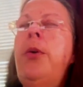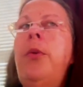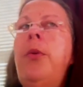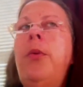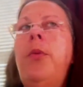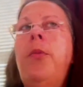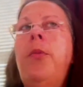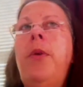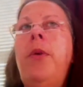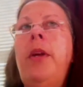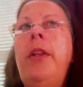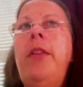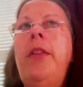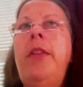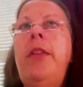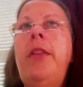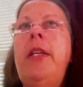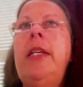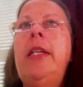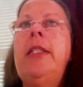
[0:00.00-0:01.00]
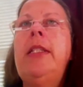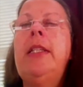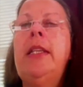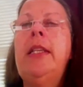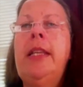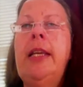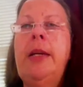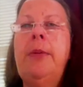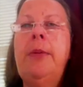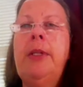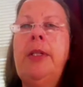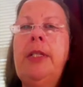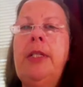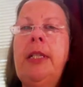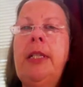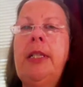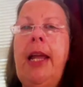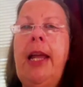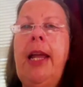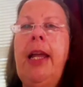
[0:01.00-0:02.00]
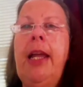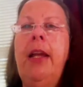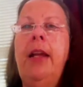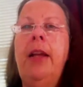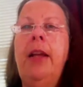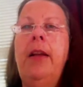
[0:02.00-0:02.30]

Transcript: one of the things that they were saying,